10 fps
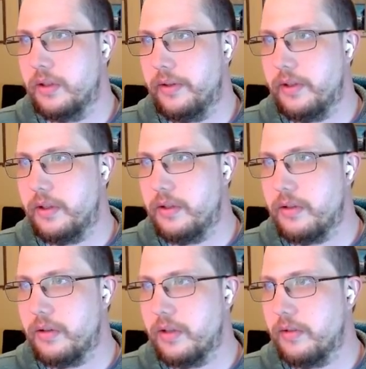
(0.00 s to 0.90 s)
I think he
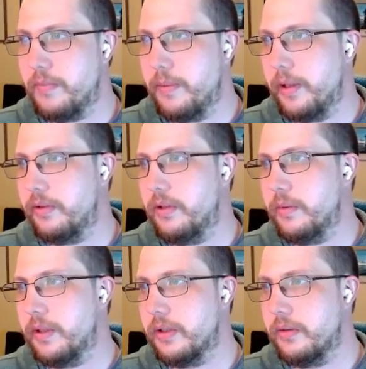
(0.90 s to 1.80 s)
turned off my mouse. There
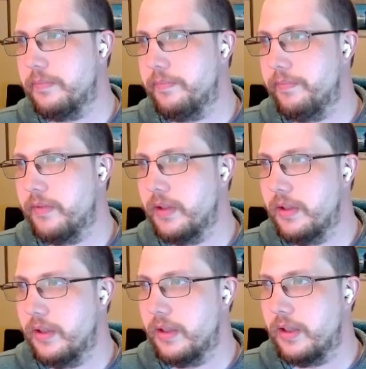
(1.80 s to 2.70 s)
we go.
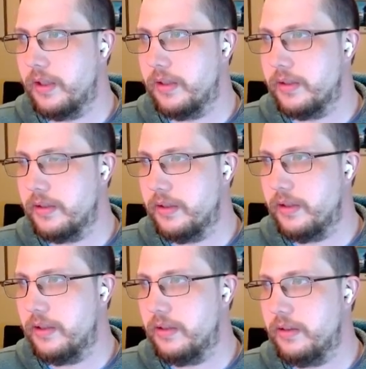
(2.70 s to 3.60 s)
Uh,
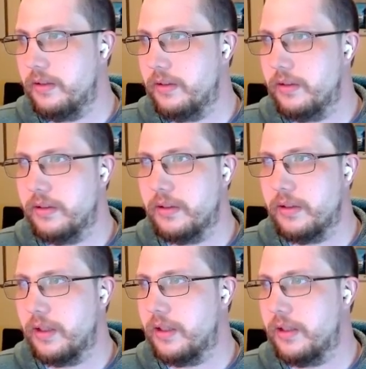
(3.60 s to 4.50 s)
he
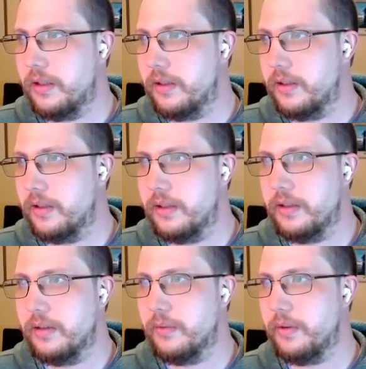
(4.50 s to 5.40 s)
uh,
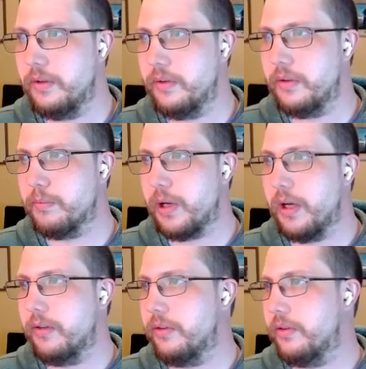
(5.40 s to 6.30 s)
you can
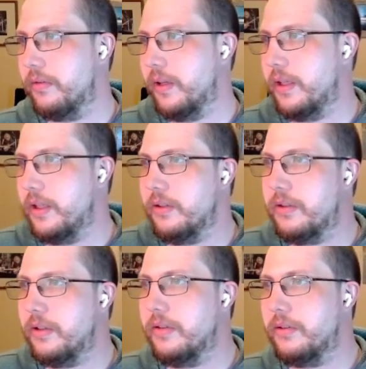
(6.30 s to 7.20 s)
browse, say,
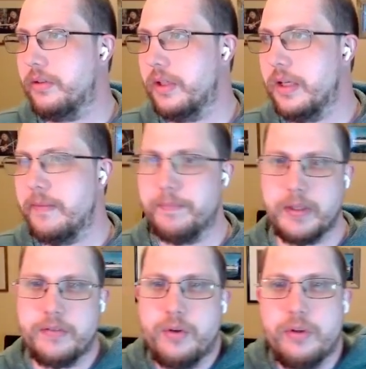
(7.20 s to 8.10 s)
incidents, and
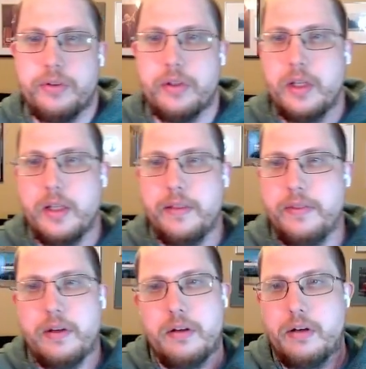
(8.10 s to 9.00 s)
of course
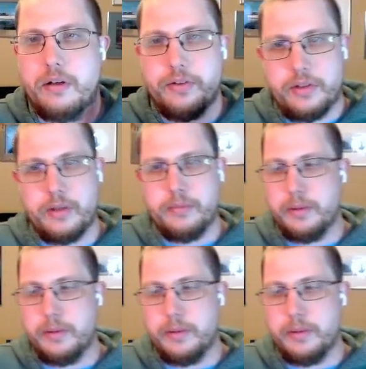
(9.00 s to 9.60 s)
there are some